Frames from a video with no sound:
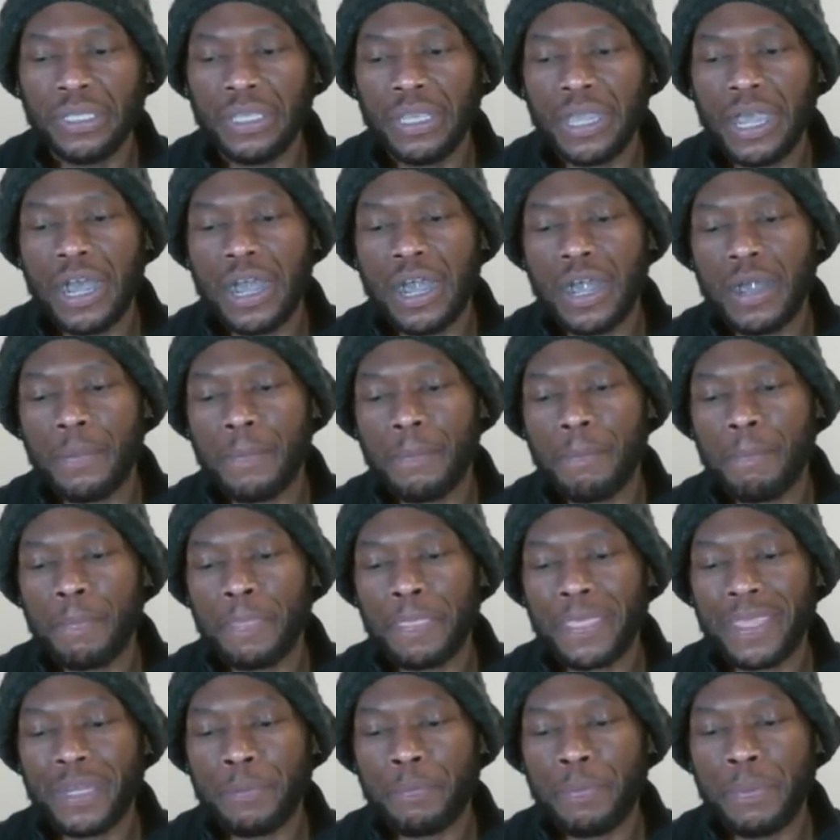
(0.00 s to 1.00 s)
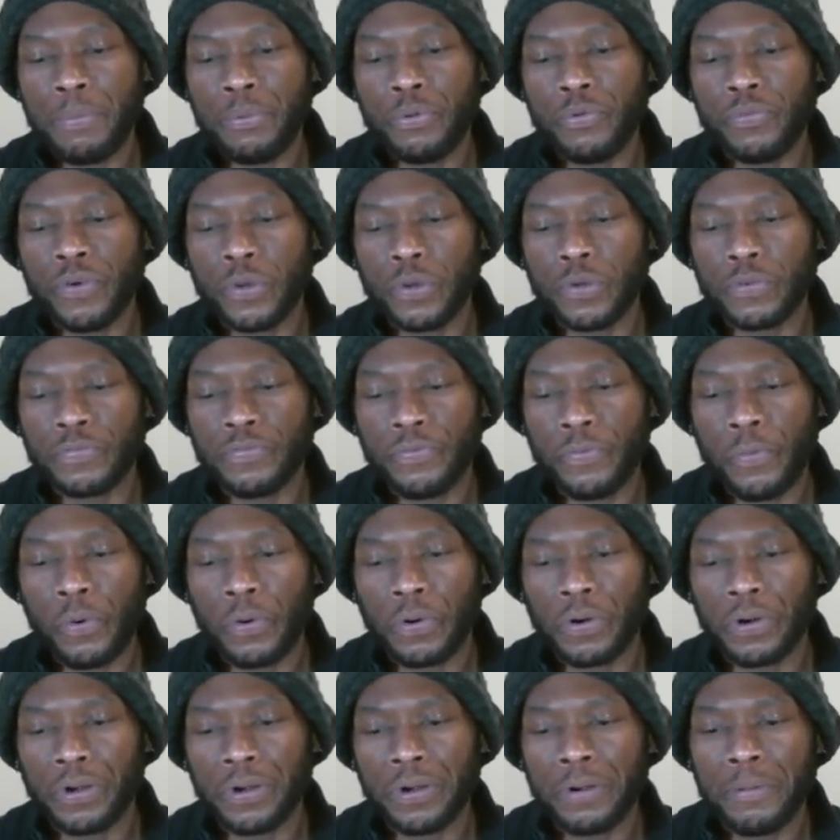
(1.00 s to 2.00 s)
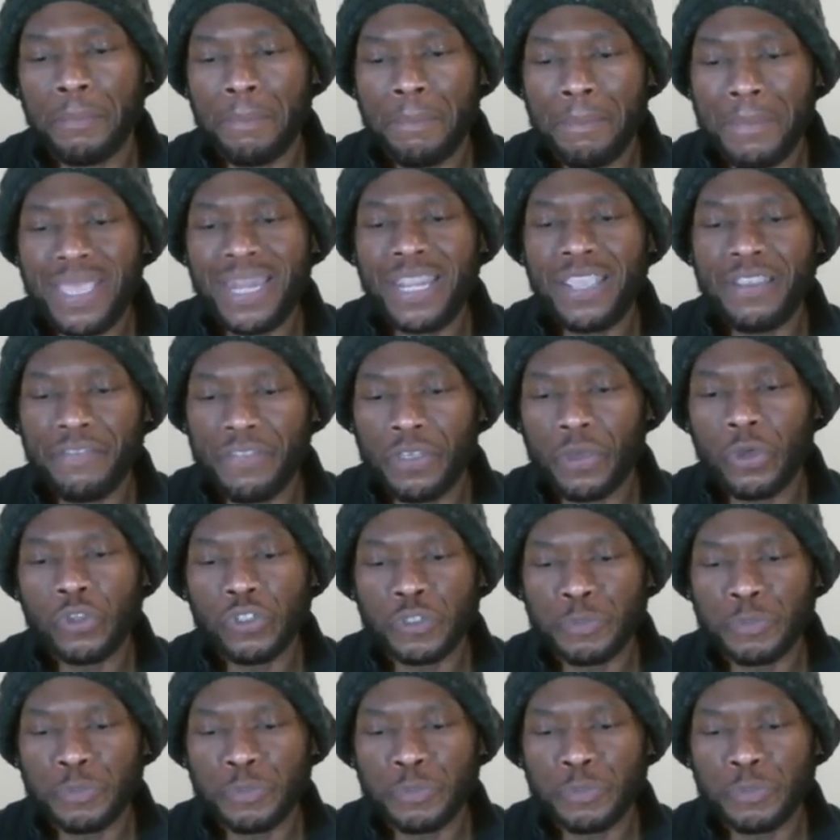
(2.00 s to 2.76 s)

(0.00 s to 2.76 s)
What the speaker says: And the people who voted for, many of those